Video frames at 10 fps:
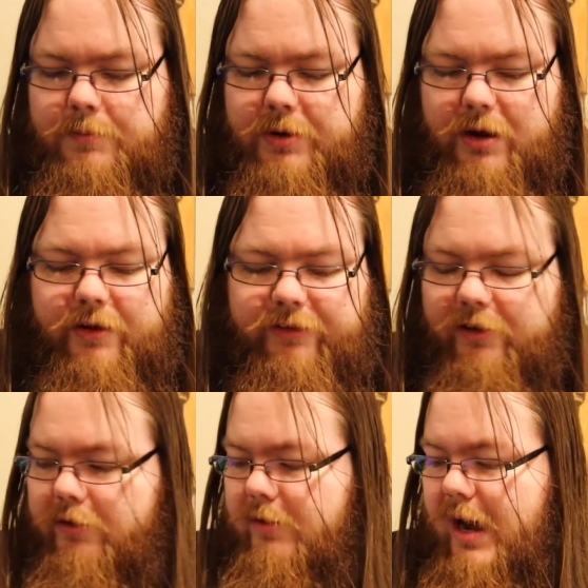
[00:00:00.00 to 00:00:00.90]

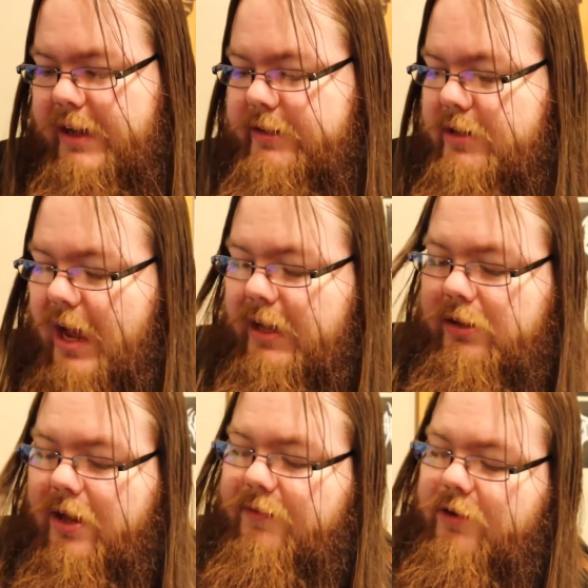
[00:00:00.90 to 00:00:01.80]
also I
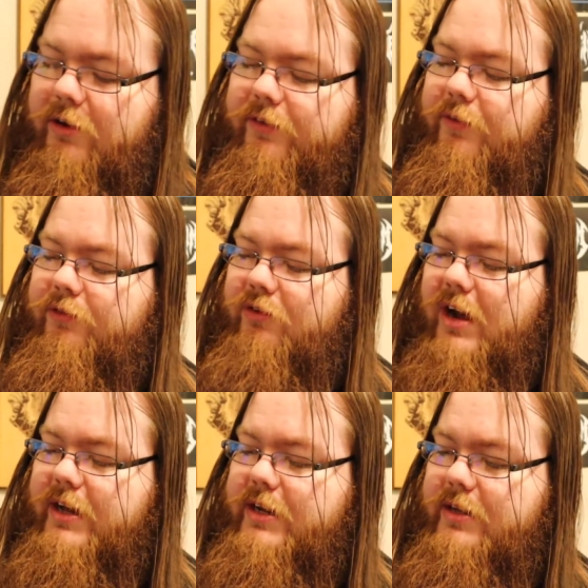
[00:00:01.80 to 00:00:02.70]
love Curse of
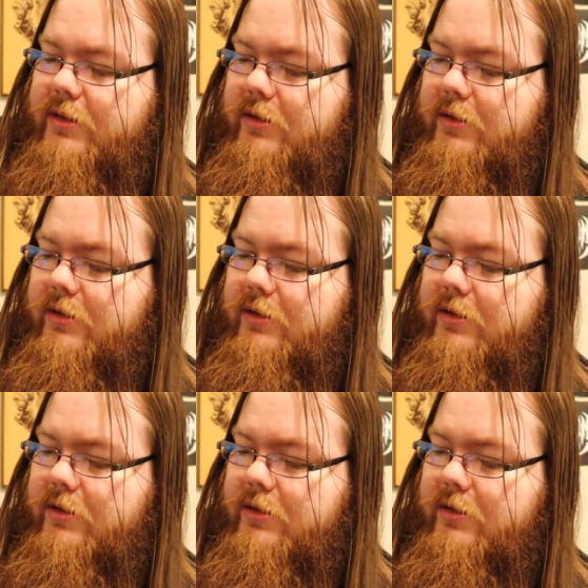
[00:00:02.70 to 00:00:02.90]
Strahd.